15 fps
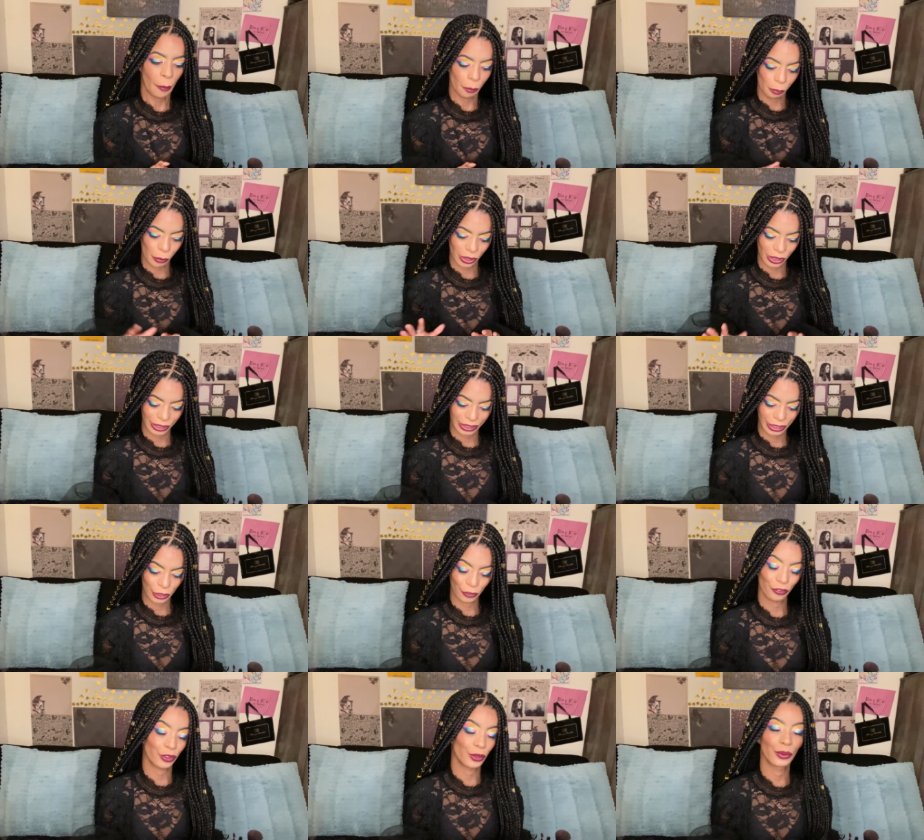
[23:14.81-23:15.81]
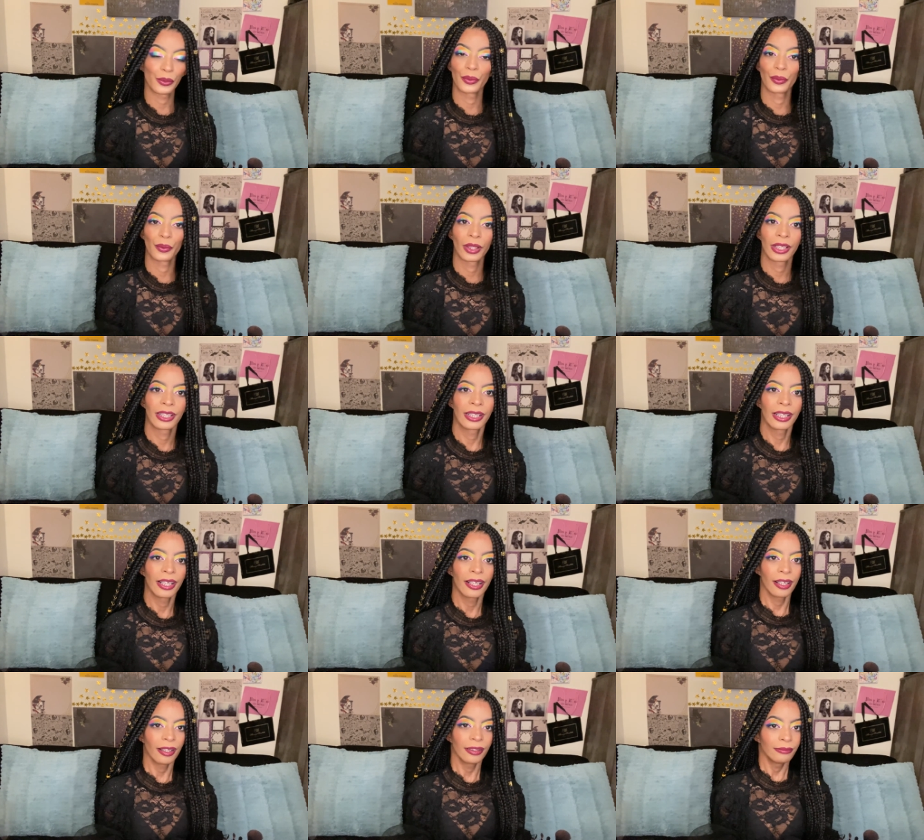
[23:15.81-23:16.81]
But if you
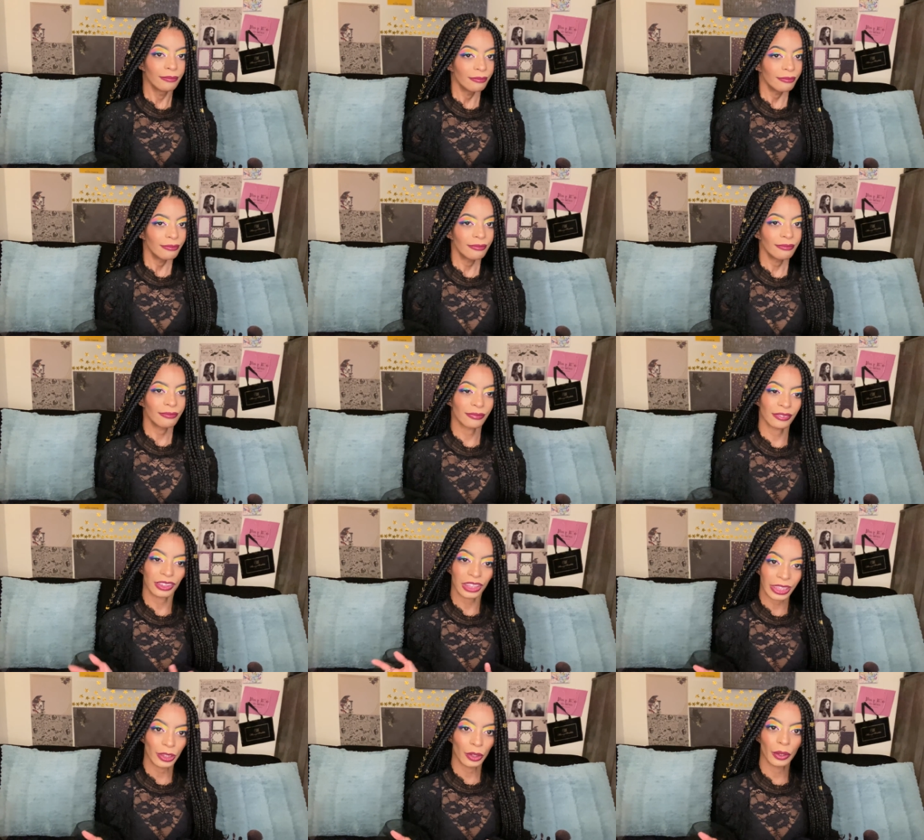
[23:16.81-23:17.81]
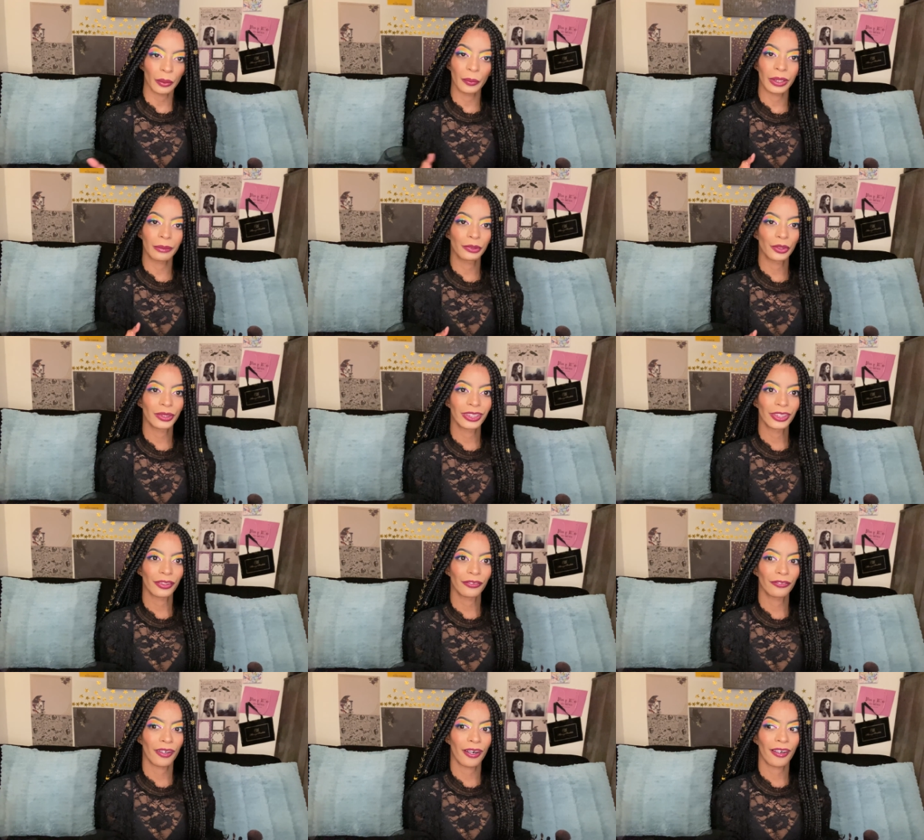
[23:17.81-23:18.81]
like what I'm doing so
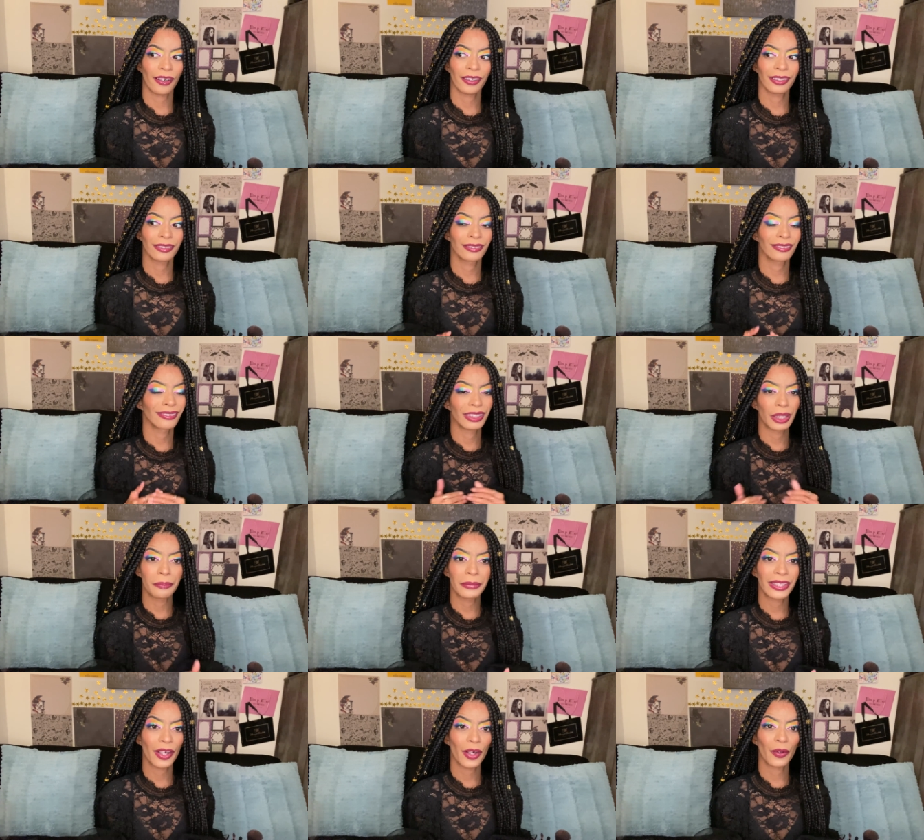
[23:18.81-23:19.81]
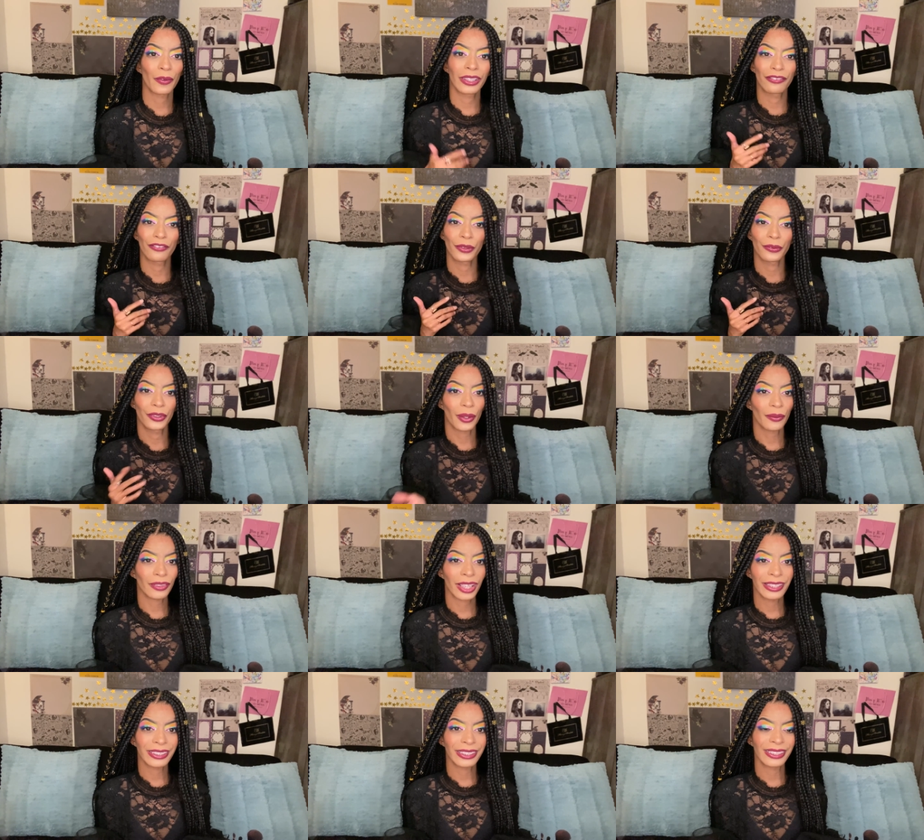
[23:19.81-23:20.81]
far, let me know. If you don't
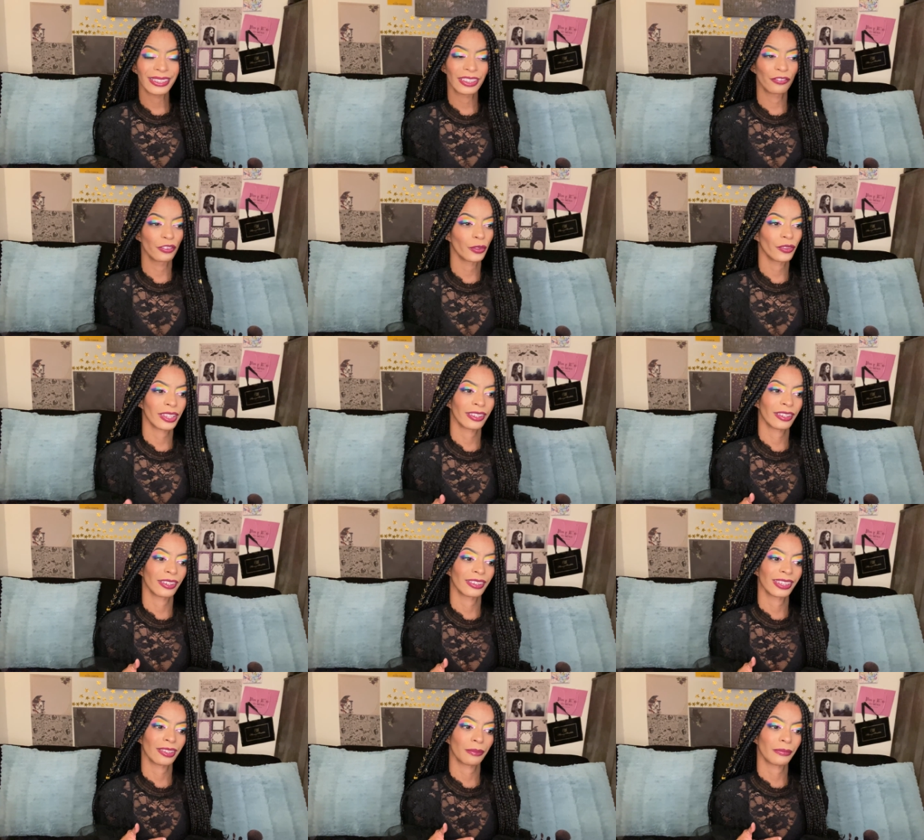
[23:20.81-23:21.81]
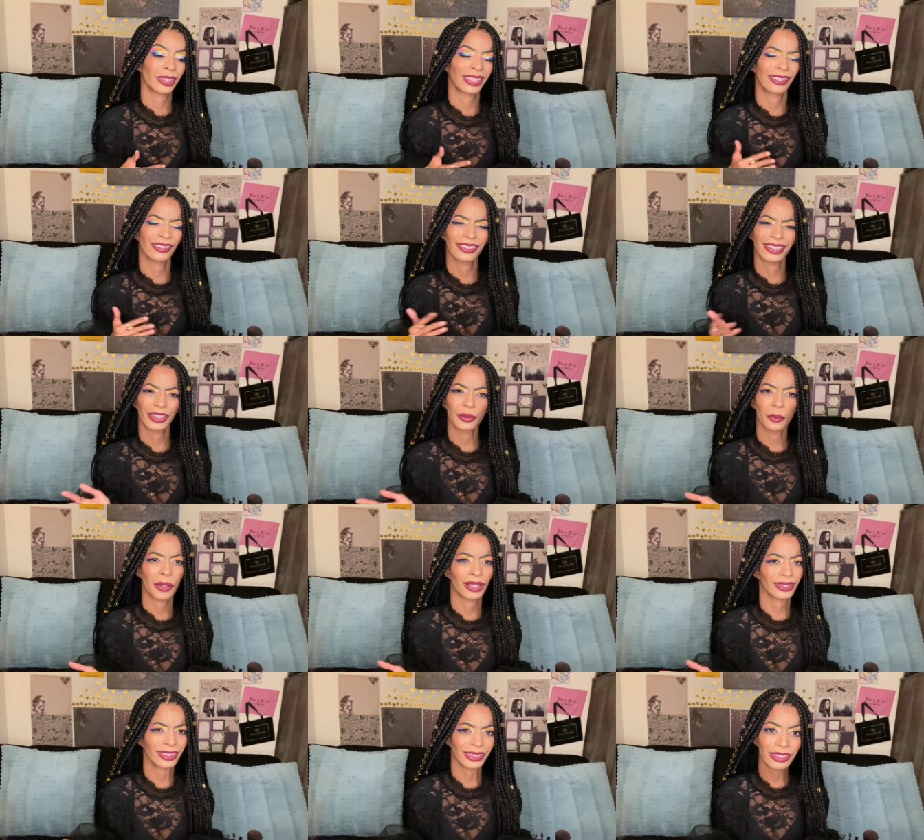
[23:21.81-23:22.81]
like it, if you think there's something else that you want
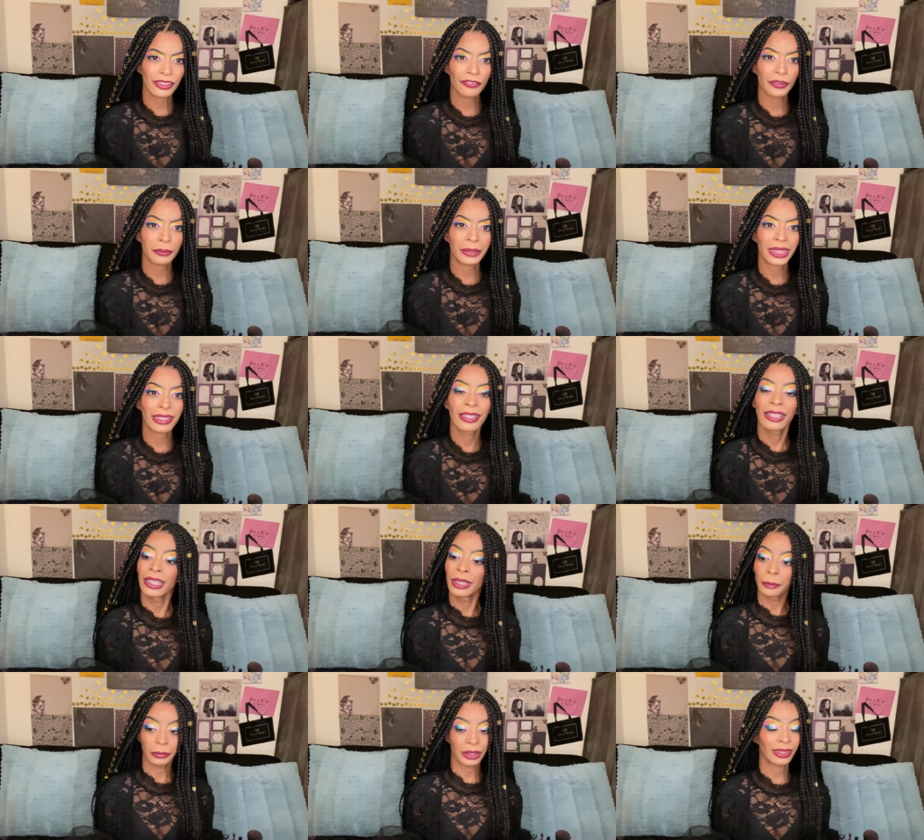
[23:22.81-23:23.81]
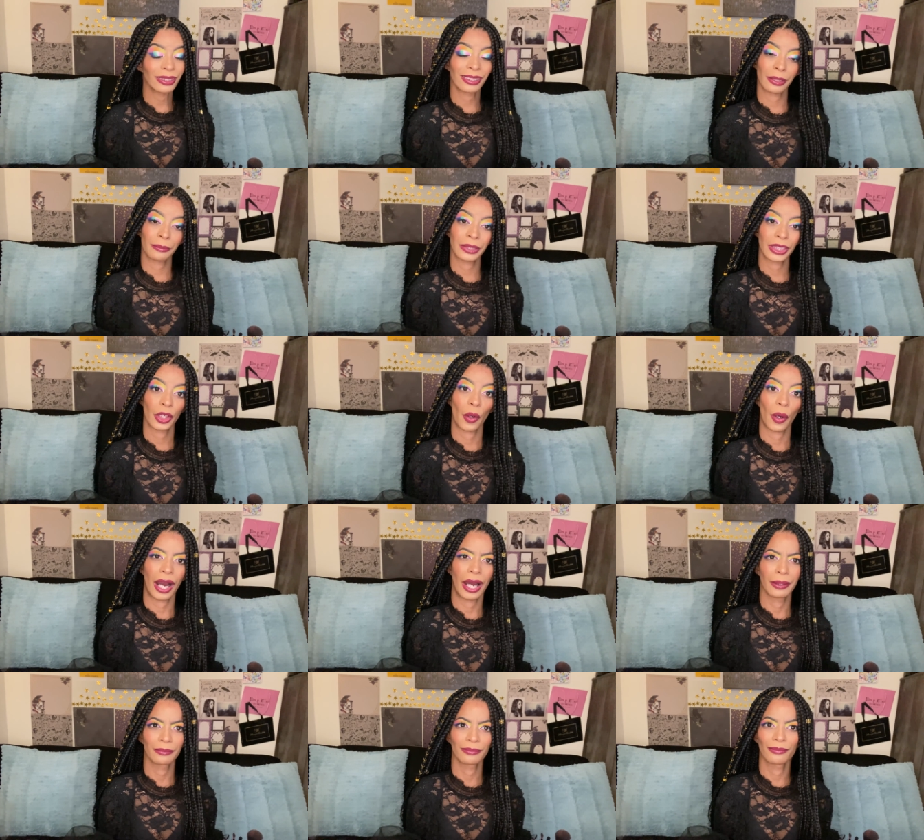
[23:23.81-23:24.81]
to see from me, please let me know.
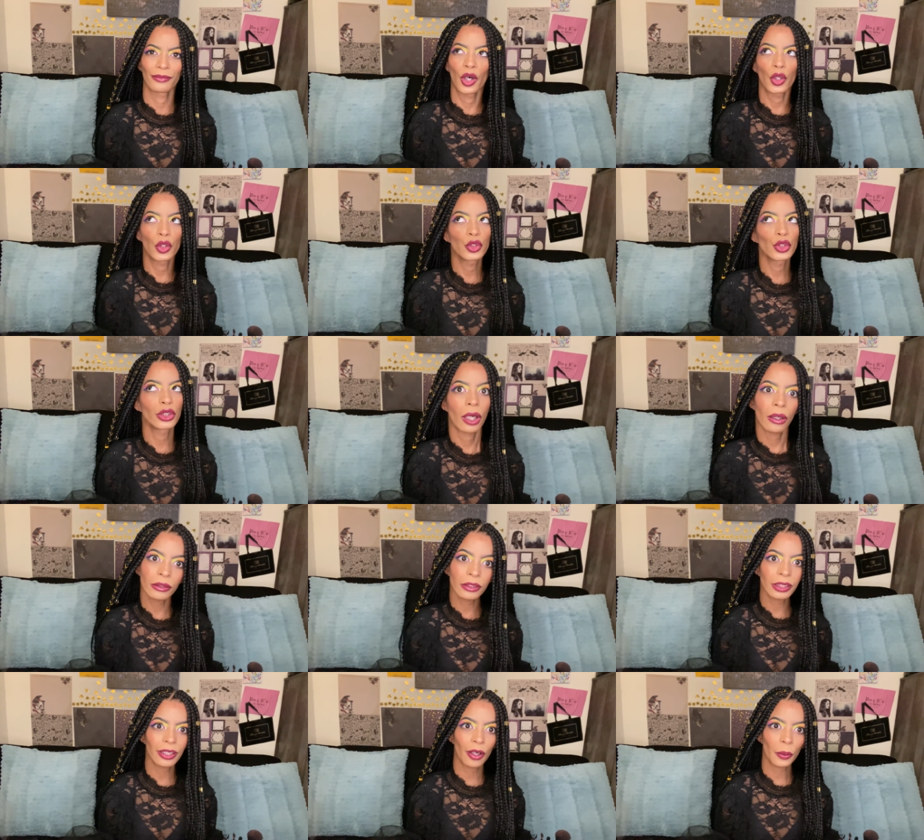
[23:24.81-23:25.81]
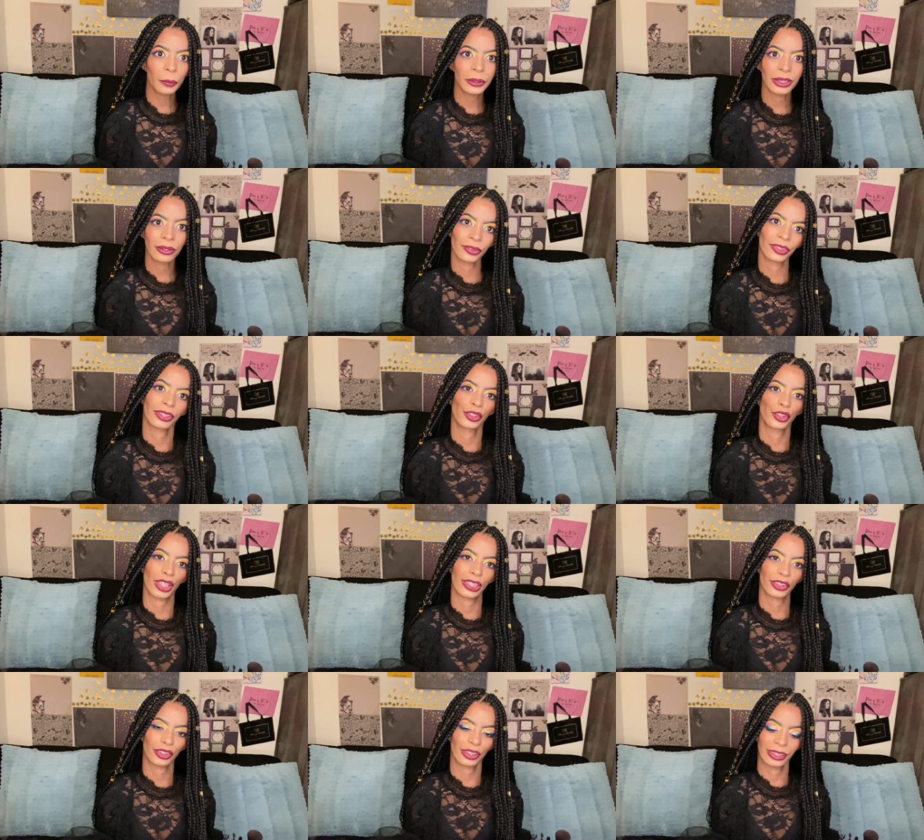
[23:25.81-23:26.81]
I'm totally open to
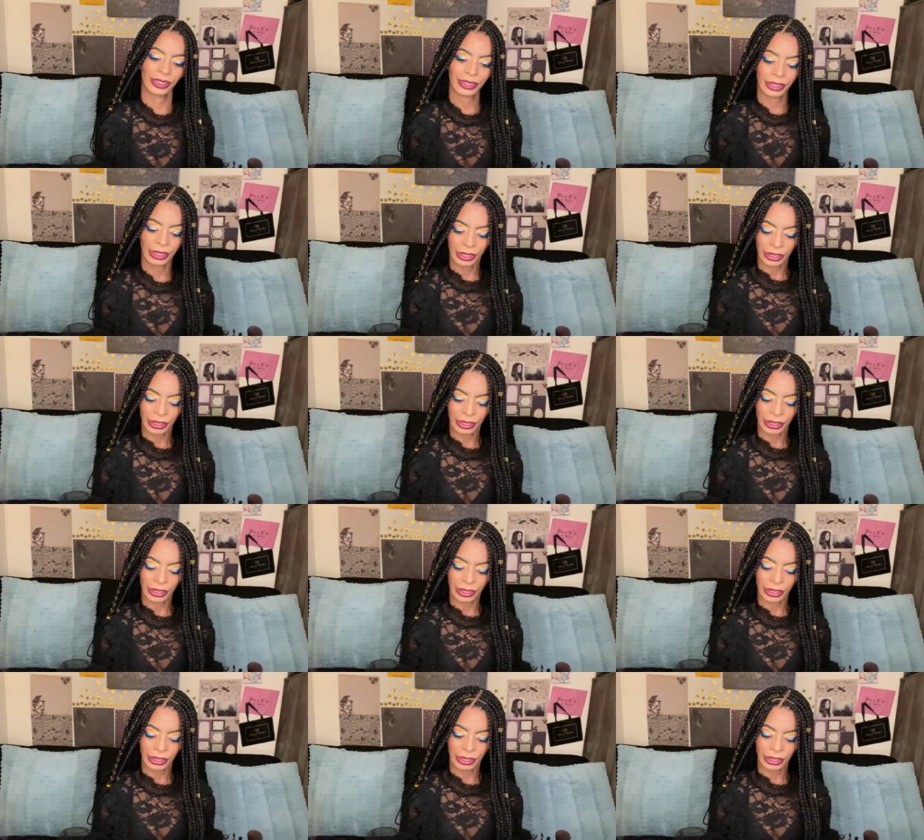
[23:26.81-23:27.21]
suggestions.